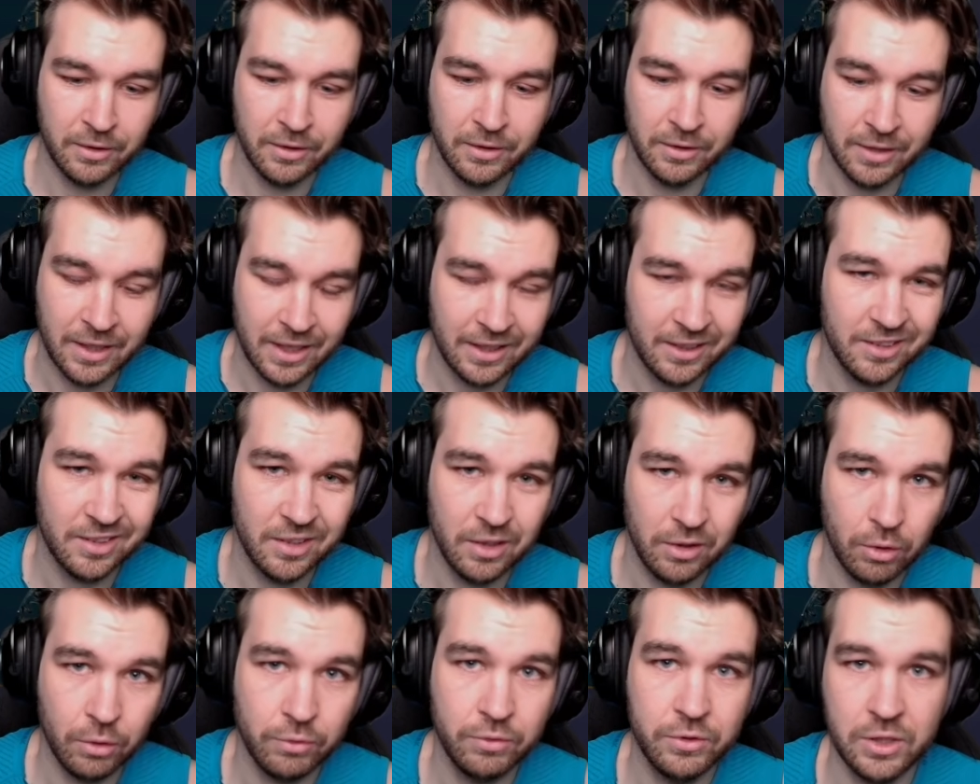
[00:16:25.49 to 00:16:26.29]
that's
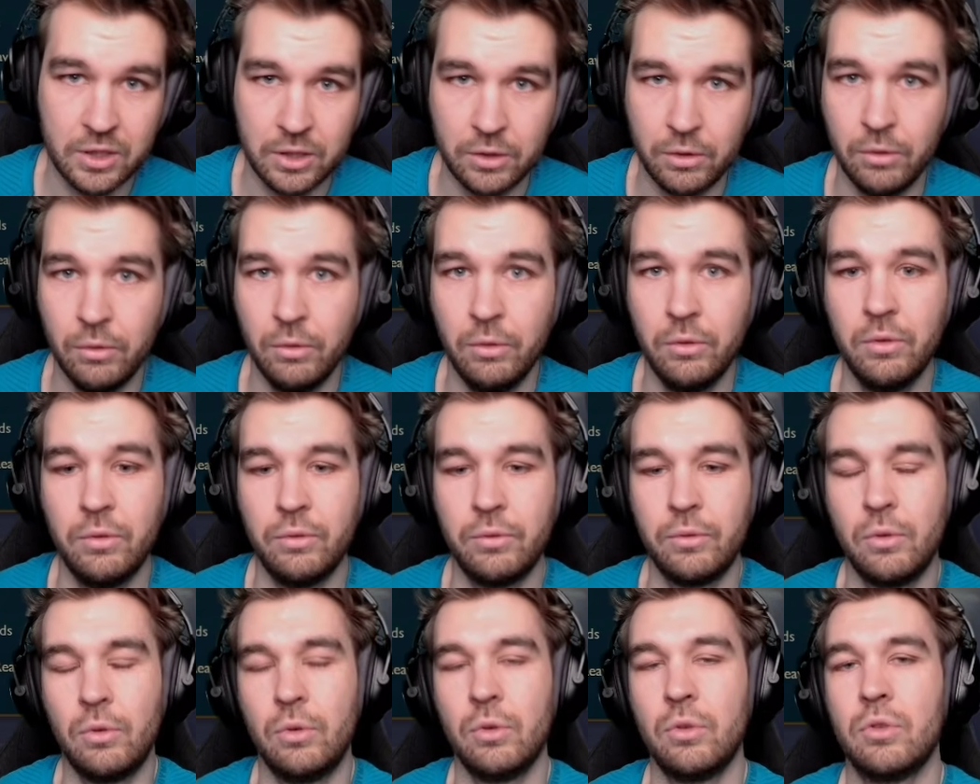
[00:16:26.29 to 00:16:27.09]
enough shields
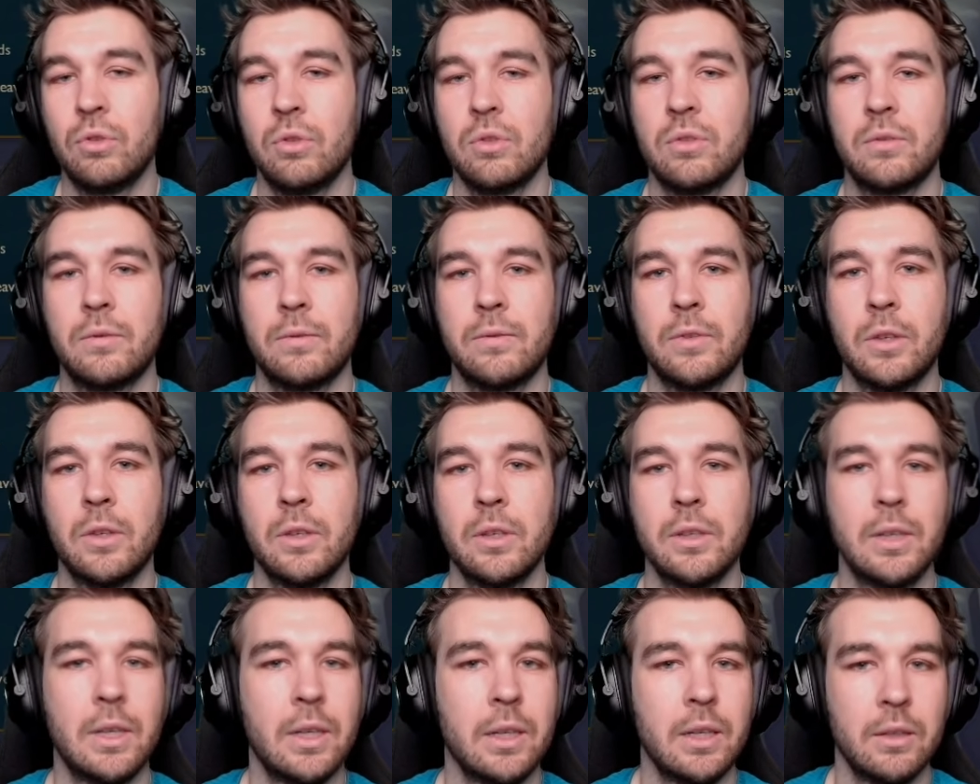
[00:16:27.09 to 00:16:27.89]
for you to
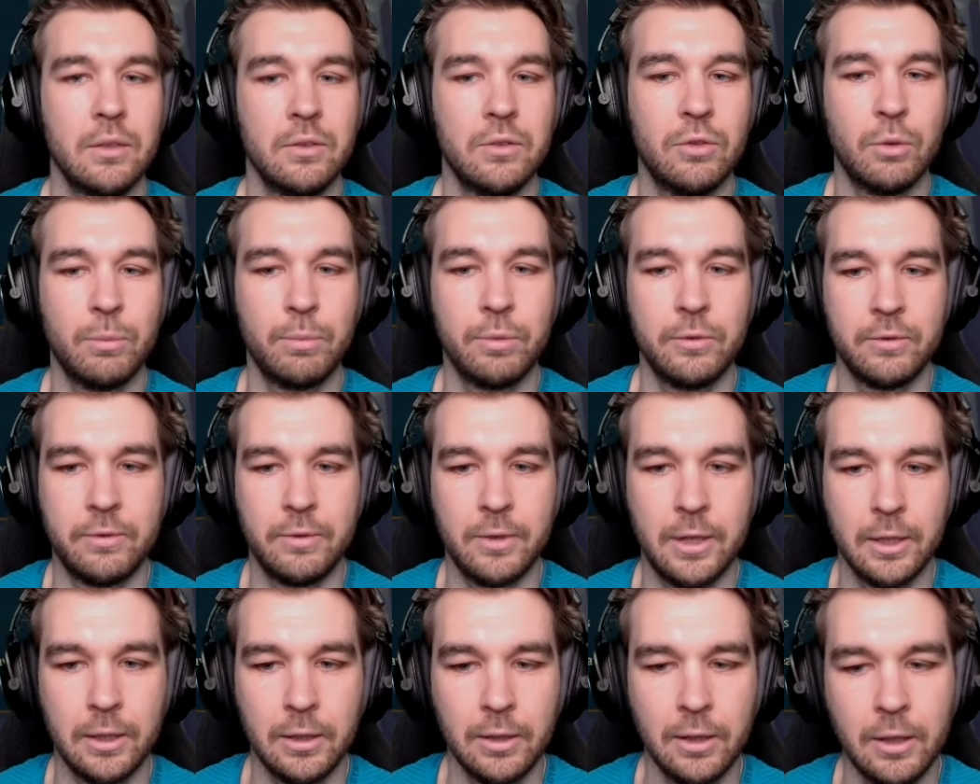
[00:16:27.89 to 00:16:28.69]
justify getting Serpent's
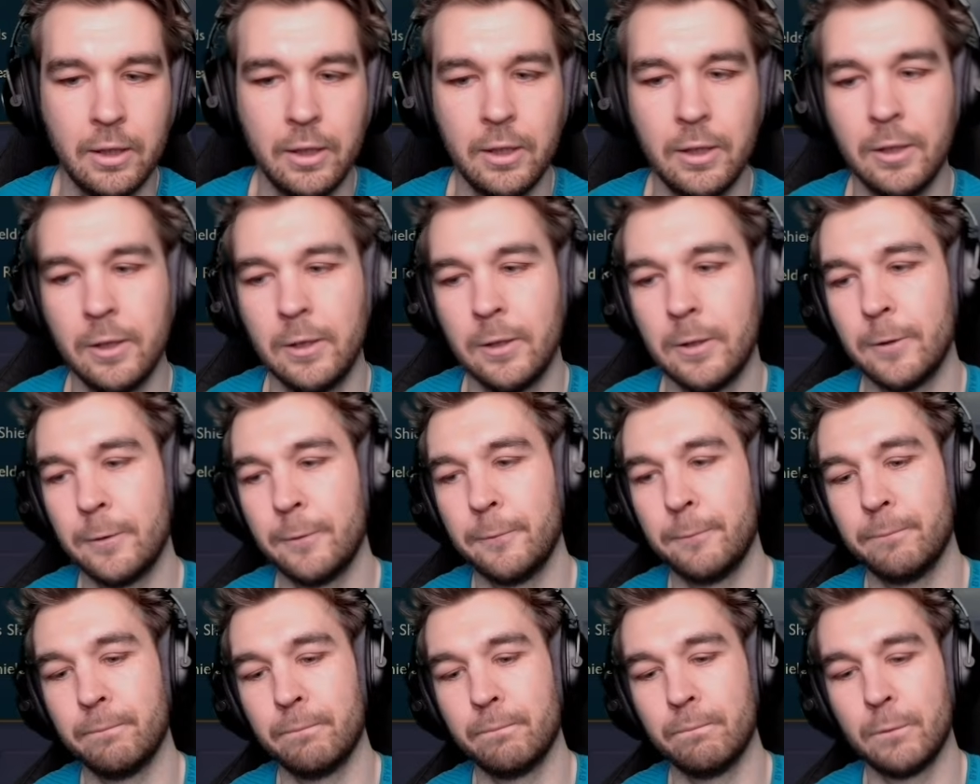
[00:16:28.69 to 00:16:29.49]
Fang.
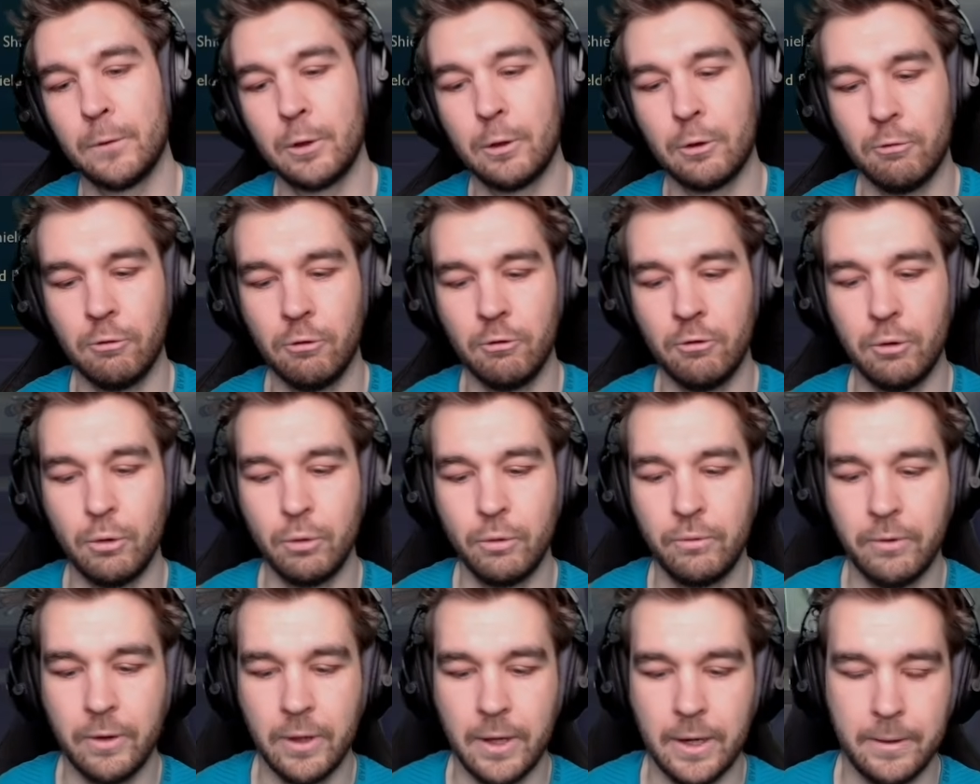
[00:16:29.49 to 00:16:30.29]
So just
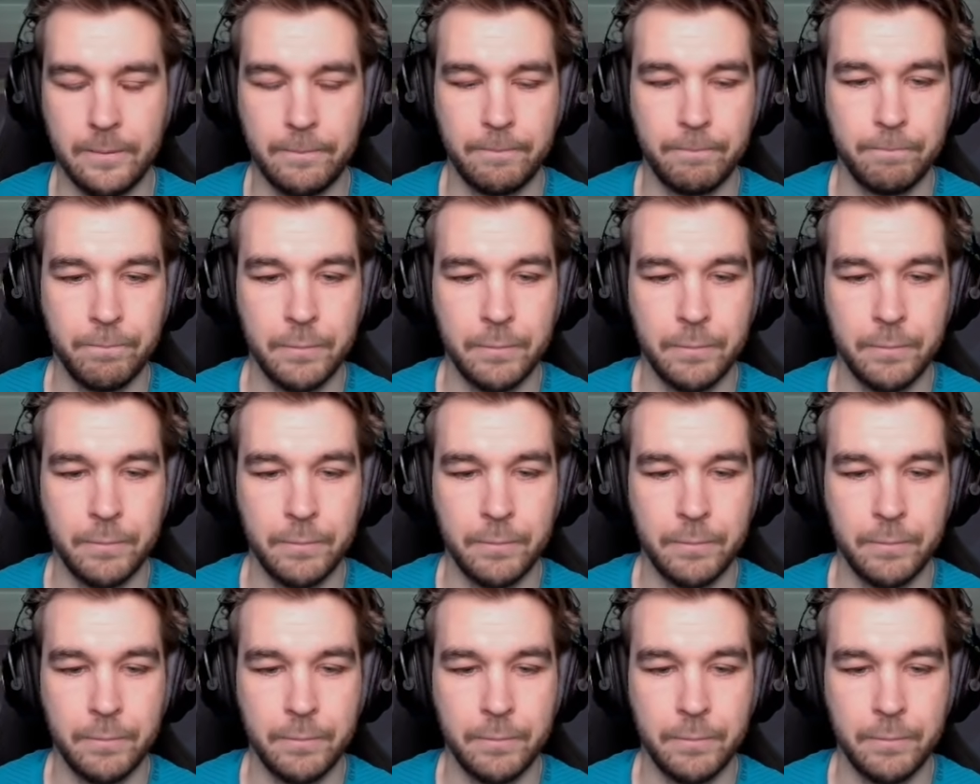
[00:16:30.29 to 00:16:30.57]
look for that.